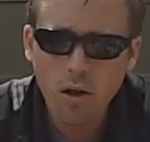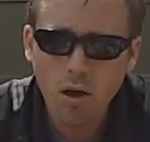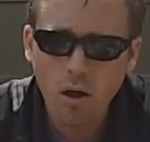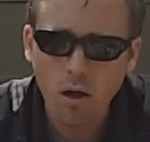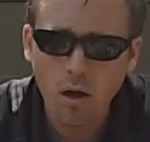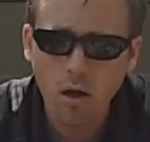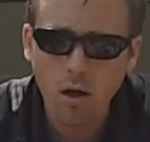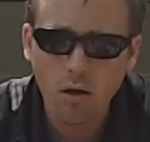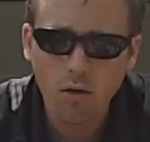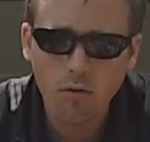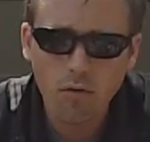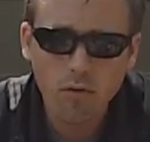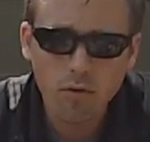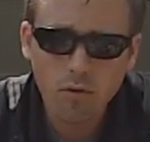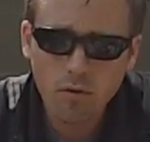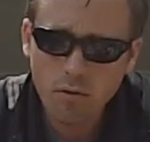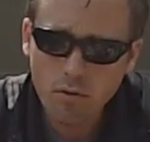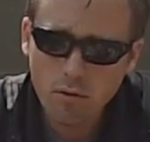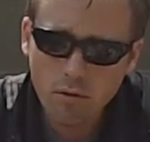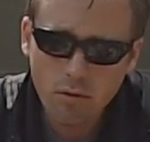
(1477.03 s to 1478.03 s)
of
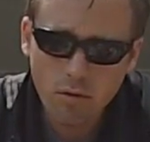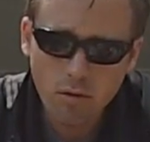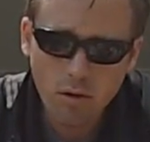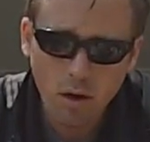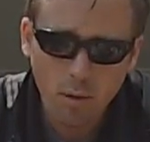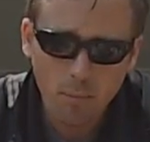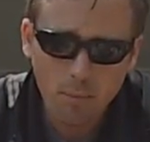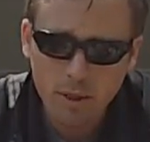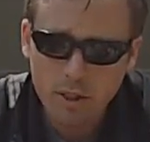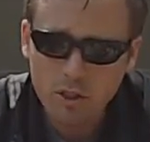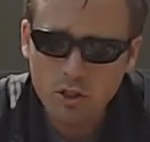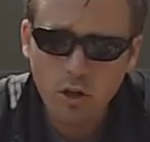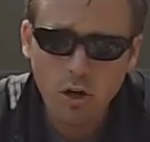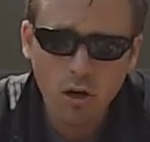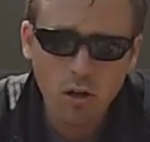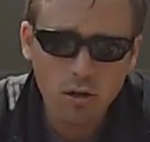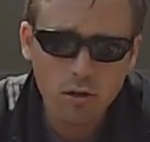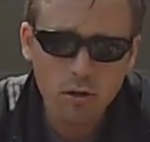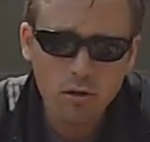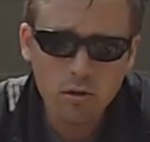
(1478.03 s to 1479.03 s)
a pinch
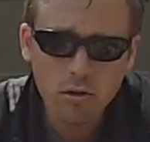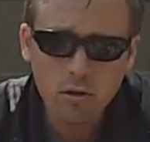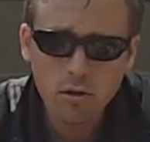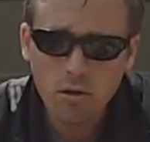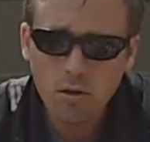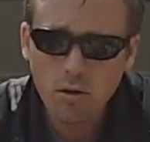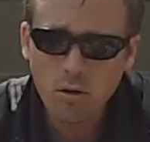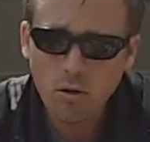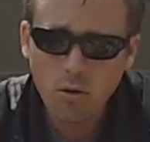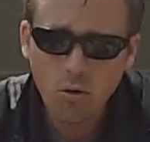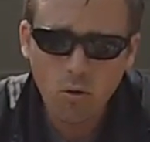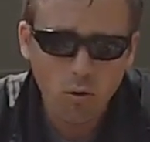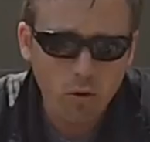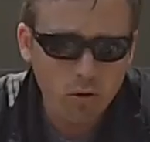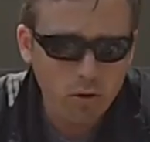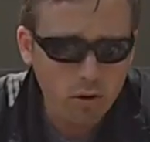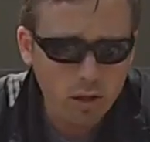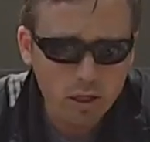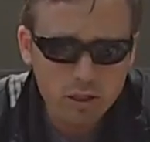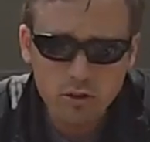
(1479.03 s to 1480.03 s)
collar or
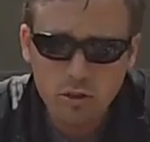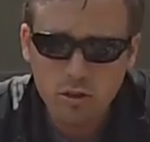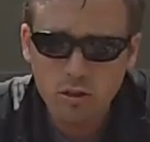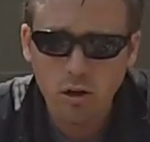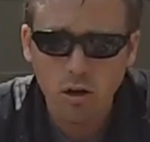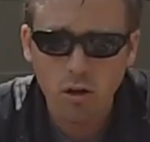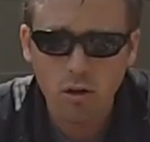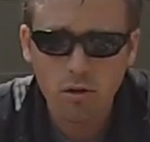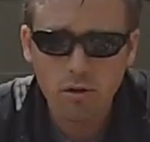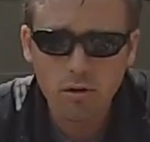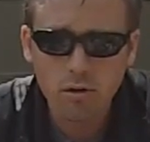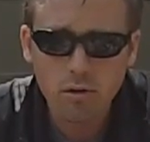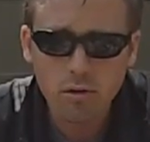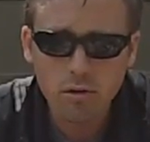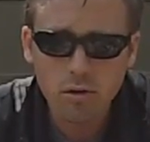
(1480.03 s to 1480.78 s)
an electric collar,